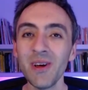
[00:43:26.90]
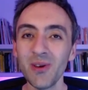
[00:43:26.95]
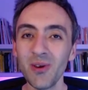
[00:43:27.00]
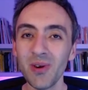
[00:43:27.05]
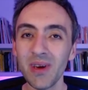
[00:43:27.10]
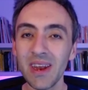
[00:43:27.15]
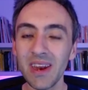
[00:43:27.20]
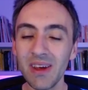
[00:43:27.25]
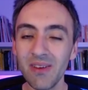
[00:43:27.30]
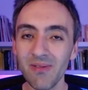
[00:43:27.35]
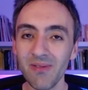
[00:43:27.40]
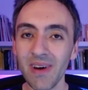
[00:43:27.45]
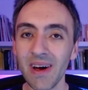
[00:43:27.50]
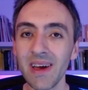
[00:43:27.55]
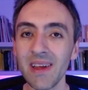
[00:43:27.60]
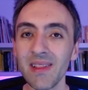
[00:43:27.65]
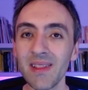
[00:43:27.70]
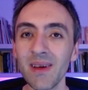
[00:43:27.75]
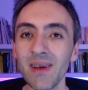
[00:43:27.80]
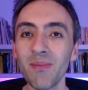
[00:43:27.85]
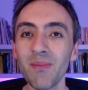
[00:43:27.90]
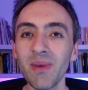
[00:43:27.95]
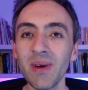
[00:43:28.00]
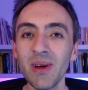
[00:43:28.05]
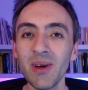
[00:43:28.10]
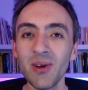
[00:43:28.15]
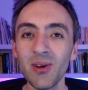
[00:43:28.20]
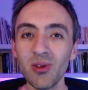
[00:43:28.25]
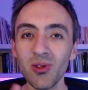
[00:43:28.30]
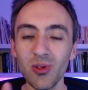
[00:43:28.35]
you can invite them
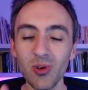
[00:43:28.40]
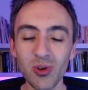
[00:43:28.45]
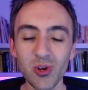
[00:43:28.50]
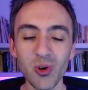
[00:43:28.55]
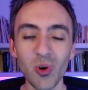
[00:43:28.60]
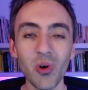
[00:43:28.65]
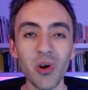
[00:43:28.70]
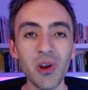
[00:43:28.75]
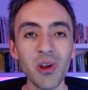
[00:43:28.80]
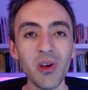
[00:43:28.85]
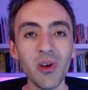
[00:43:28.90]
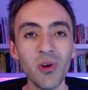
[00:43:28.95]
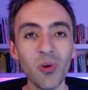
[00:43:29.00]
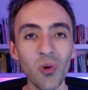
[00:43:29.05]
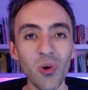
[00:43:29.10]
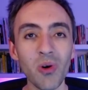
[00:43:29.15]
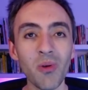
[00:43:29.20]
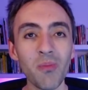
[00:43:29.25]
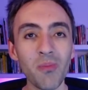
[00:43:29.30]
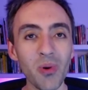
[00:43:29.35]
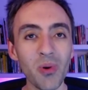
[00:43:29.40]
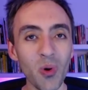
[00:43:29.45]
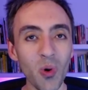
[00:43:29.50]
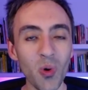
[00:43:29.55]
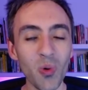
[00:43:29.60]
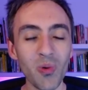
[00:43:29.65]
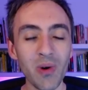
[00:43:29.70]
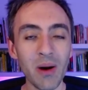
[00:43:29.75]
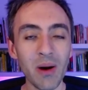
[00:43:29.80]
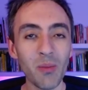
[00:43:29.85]
to join your
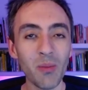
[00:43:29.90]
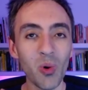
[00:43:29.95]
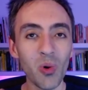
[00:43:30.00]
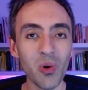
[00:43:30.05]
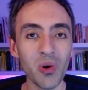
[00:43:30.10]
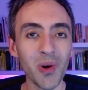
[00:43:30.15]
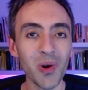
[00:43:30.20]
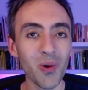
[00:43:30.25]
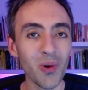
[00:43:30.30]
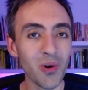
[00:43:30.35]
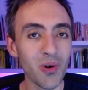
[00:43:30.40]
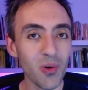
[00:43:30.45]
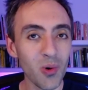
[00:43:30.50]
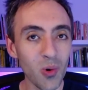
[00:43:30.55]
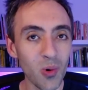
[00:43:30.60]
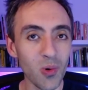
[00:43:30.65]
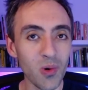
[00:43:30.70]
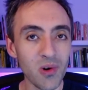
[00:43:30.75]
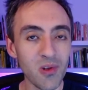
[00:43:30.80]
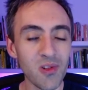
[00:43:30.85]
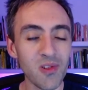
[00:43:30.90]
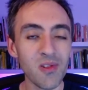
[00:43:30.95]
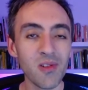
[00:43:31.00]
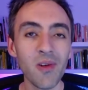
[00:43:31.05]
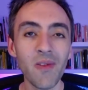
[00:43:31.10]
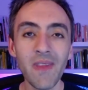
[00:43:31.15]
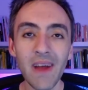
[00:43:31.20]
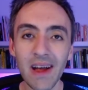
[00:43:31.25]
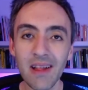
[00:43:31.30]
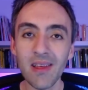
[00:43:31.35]
program or your course.
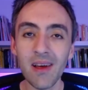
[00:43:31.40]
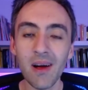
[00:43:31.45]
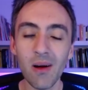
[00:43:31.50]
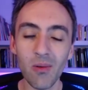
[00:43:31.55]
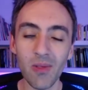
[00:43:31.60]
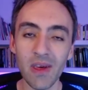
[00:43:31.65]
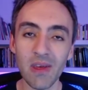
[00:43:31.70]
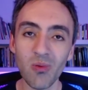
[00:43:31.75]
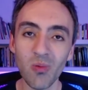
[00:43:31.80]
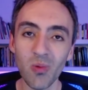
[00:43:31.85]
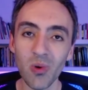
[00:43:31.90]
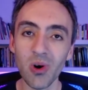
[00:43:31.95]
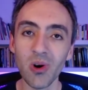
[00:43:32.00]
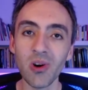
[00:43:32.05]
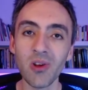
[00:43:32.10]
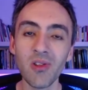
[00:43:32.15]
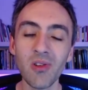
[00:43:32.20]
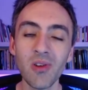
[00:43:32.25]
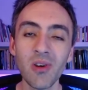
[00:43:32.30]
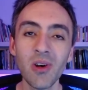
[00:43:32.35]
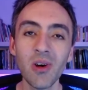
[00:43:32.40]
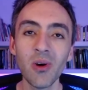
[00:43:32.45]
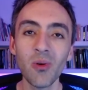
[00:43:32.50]
So that's how this works.